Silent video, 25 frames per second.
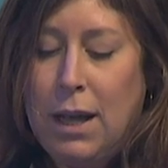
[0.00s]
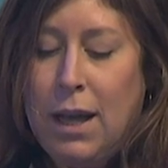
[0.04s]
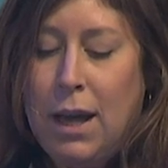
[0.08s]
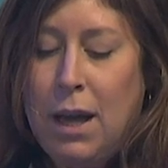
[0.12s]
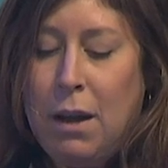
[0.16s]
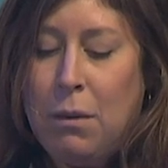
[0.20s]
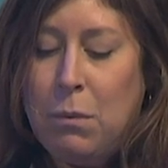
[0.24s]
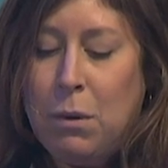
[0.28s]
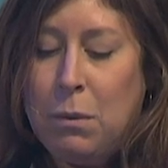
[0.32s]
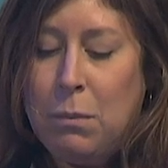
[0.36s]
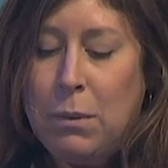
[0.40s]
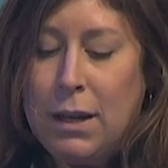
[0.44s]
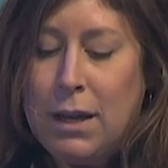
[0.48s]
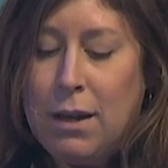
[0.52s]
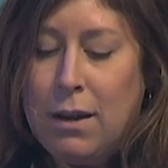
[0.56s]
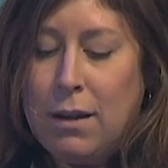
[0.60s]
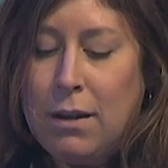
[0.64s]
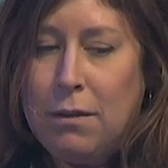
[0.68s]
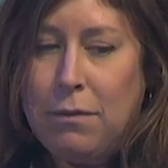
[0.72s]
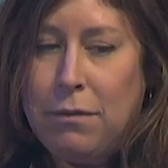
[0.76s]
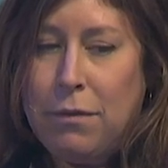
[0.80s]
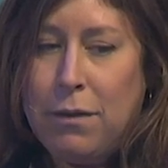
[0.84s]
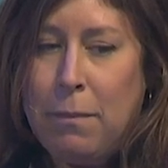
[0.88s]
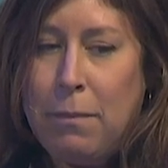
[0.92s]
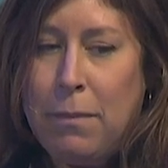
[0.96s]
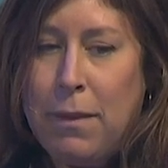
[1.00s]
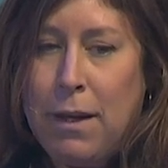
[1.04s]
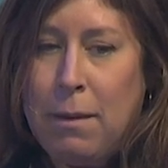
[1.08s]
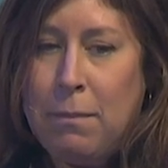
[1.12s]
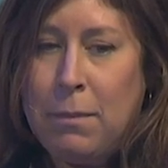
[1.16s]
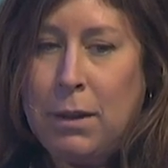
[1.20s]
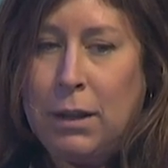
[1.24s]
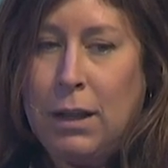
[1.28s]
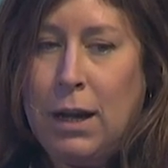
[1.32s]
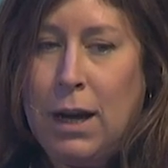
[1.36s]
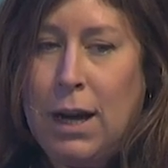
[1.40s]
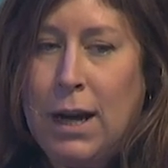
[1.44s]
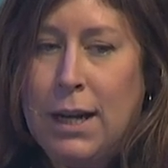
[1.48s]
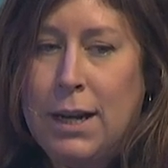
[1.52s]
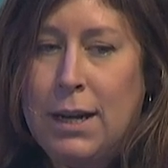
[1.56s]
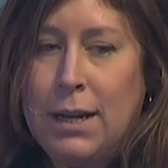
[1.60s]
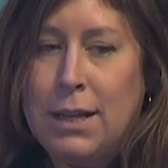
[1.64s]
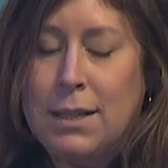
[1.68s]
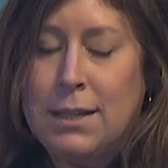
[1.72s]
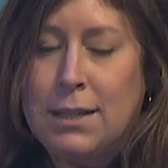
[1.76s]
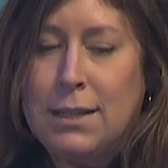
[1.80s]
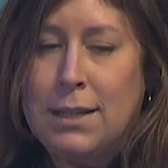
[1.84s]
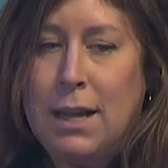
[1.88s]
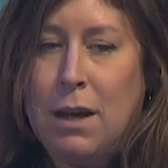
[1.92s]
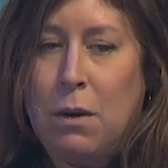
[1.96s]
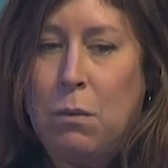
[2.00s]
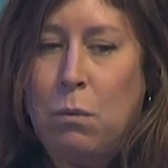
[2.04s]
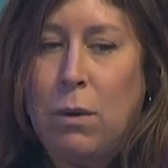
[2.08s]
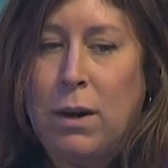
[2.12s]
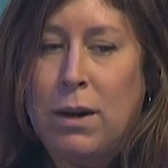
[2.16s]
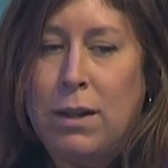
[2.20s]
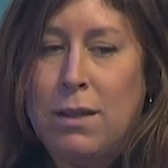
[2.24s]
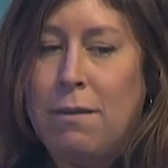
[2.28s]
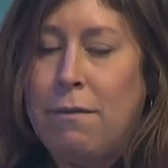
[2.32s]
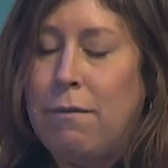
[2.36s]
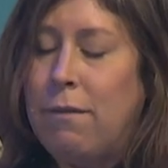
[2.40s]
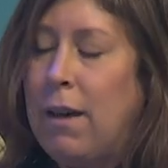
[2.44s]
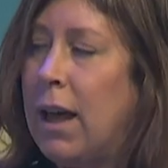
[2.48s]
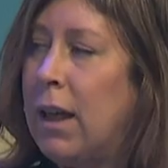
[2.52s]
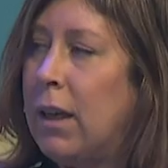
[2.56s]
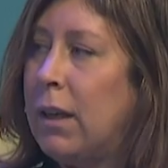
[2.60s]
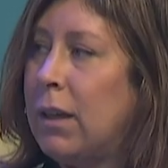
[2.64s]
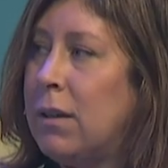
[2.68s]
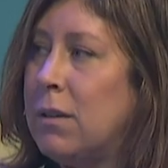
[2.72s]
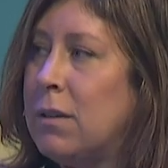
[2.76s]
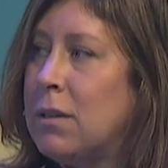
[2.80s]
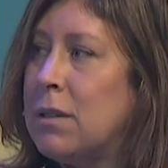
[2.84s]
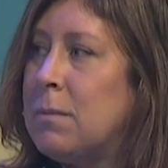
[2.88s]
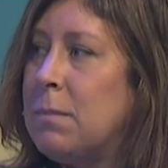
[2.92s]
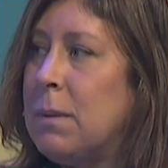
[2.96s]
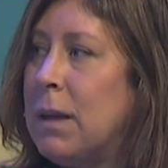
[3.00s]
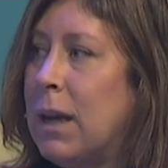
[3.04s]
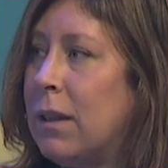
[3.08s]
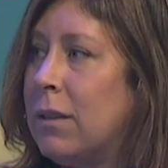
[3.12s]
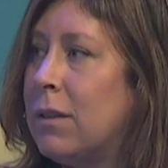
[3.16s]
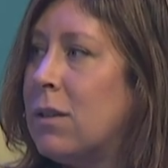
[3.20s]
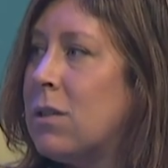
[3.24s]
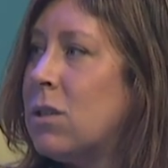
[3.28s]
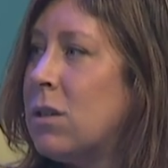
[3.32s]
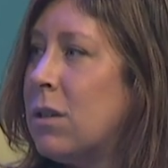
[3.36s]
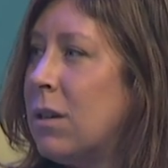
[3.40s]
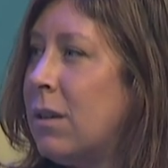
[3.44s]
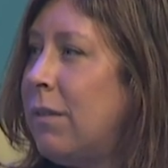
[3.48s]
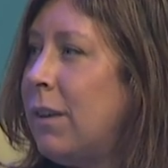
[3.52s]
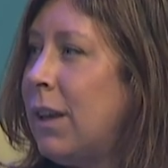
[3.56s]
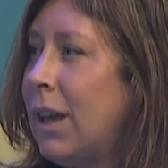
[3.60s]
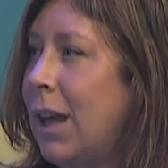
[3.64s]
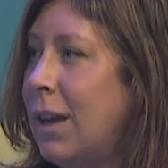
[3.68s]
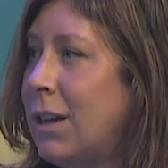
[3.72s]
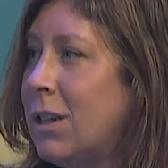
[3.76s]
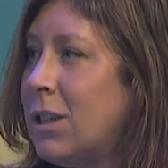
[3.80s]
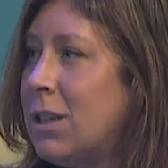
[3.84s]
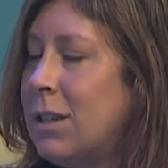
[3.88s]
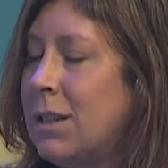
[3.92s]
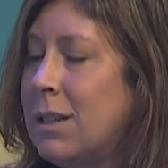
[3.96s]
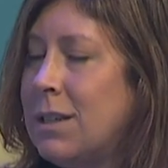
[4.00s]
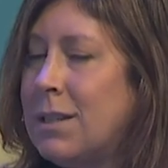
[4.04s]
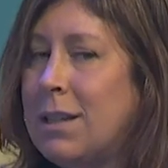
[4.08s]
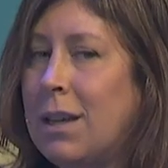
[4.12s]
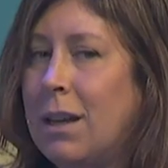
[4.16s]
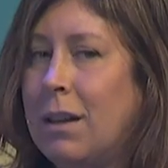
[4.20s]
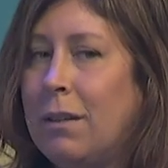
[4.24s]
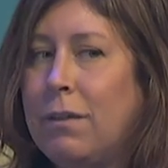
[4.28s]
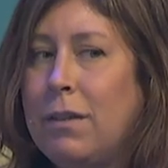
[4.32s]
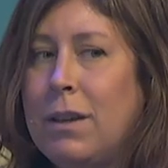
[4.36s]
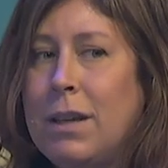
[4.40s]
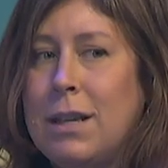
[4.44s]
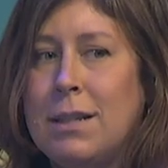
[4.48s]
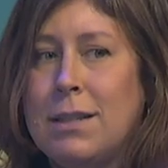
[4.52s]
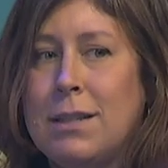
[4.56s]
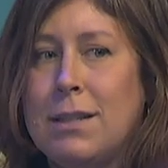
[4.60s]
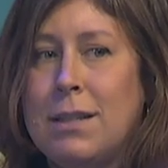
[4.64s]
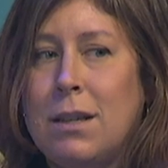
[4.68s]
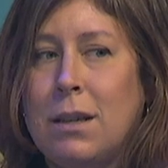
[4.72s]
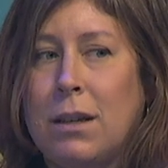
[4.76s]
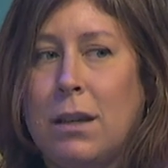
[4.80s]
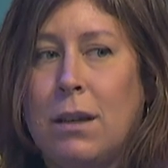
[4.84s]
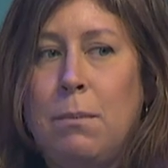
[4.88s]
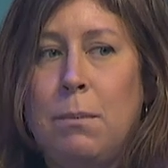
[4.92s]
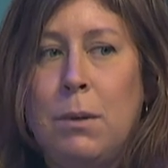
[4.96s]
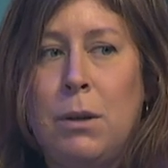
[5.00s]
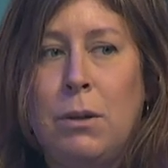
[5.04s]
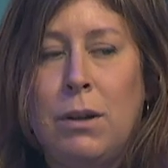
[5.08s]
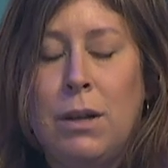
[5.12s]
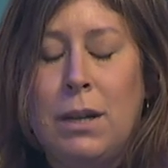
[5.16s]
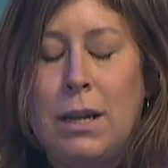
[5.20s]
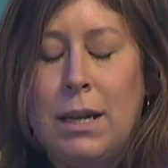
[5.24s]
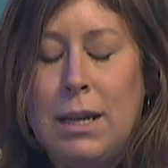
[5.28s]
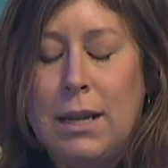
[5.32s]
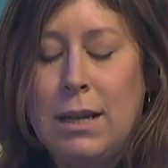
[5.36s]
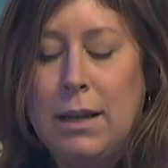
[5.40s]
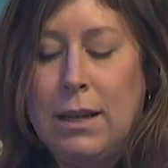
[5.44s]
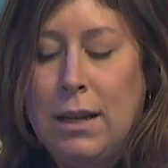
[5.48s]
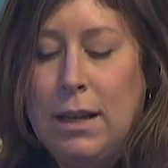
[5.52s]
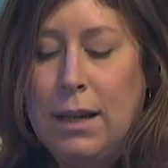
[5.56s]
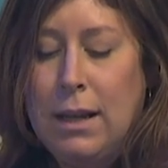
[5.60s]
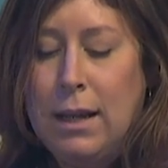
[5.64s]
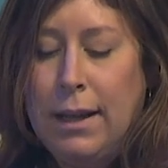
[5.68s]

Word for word: And what we hear from them a lot is that one of the values beyond the certification itself is the community.